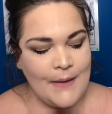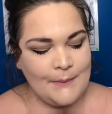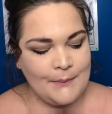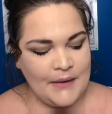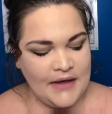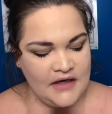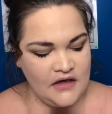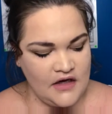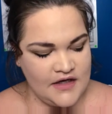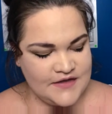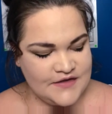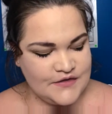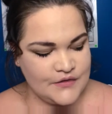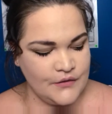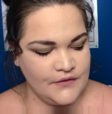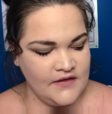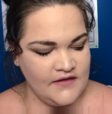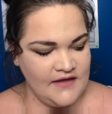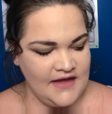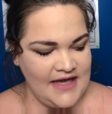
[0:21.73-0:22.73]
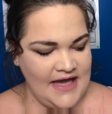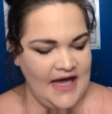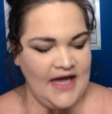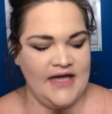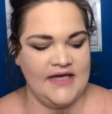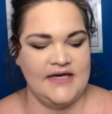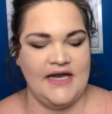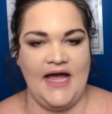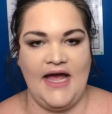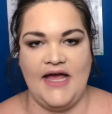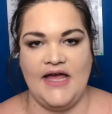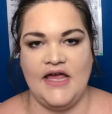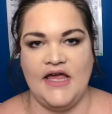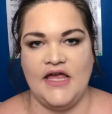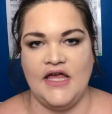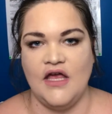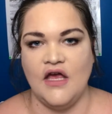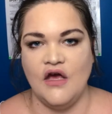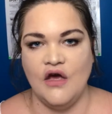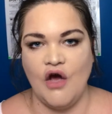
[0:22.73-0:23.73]
but I saw that they had
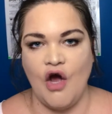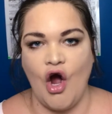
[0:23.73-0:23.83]
a